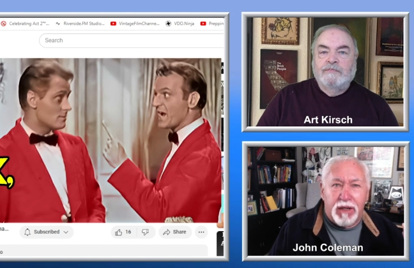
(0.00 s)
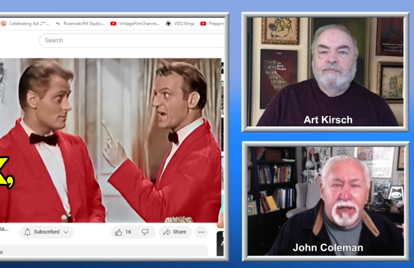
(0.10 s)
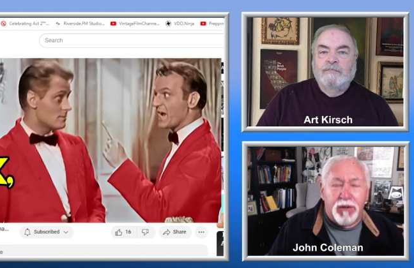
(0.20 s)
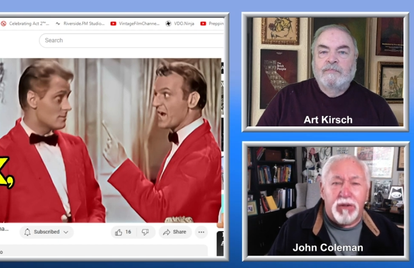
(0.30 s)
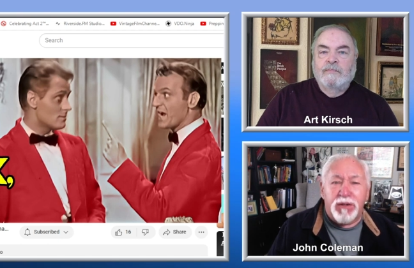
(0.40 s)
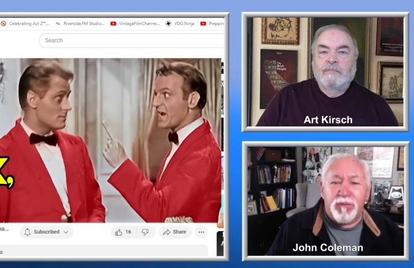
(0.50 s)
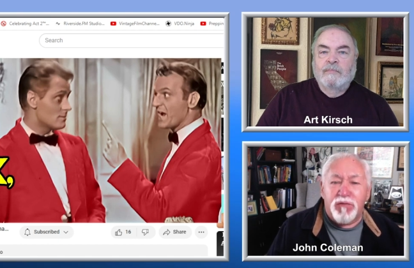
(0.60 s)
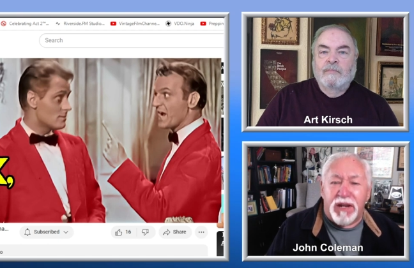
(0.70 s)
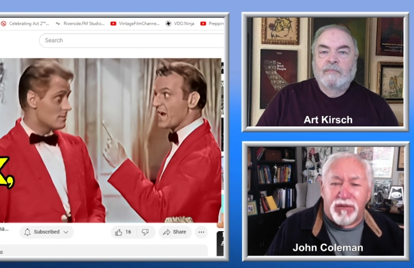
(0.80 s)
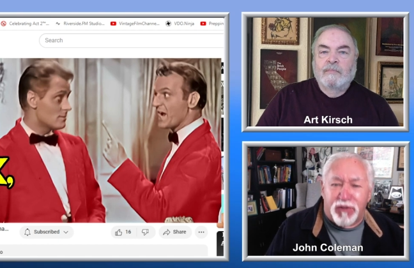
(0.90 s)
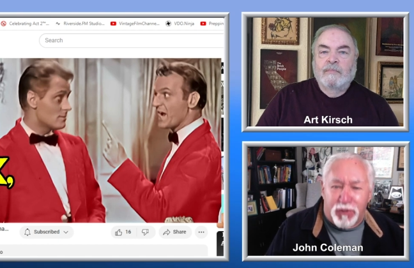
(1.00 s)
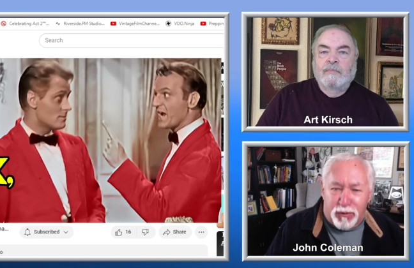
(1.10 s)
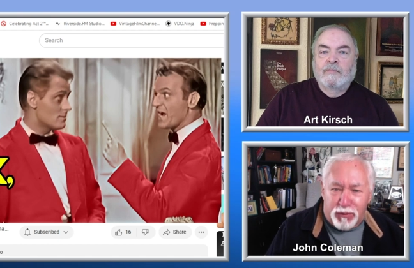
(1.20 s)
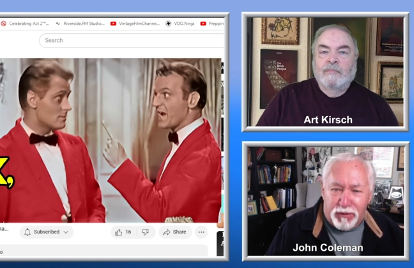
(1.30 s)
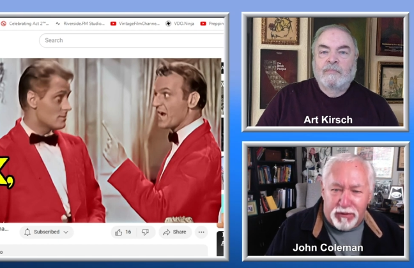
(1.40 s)
Speaker 1: I call them
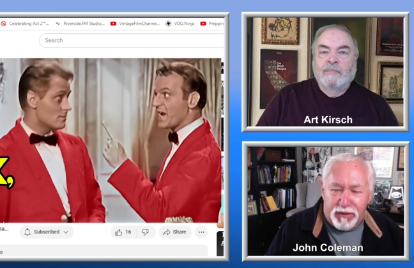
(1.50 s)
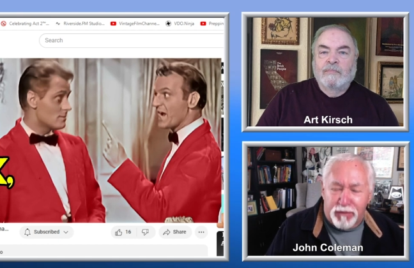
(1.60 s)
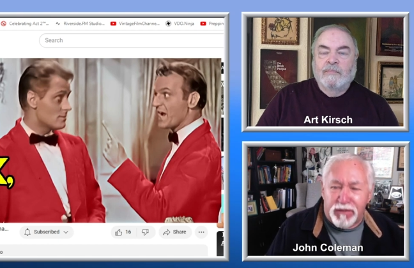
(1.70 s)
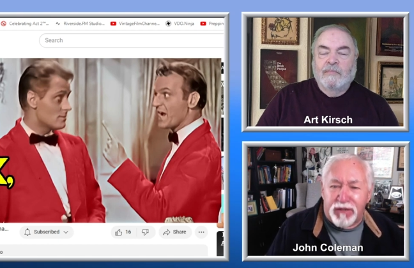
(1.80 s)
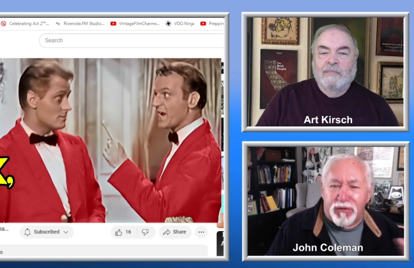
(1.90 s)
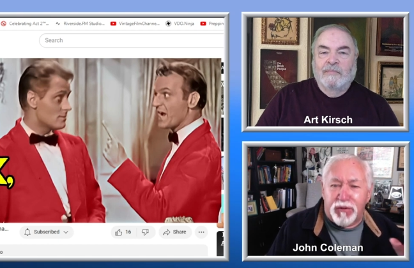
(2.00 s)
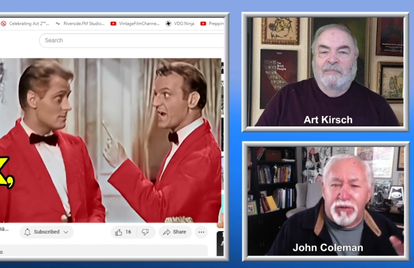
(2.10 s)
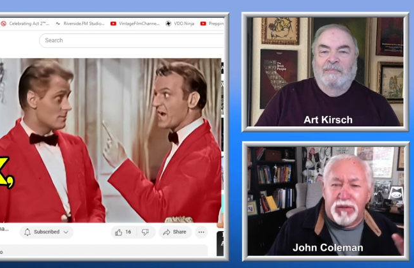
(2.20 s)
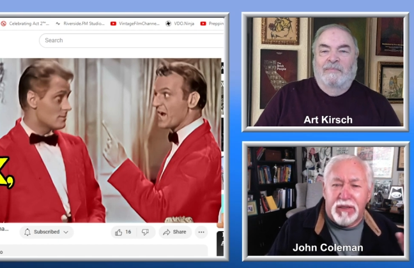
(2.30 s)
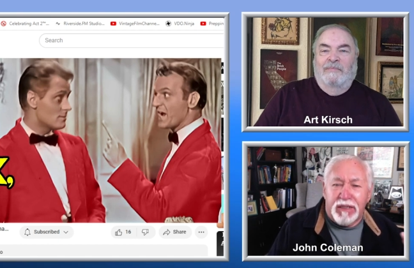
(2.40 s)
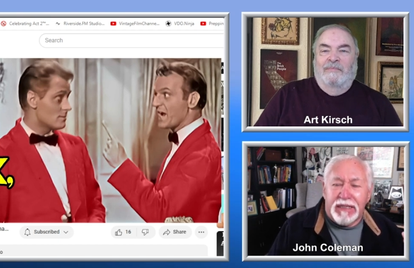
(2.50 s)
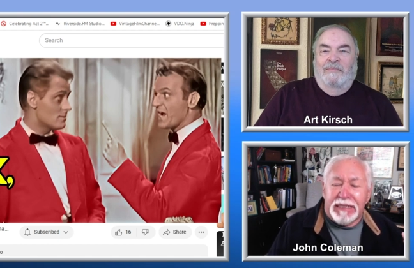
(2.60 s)
rescued. They're rescued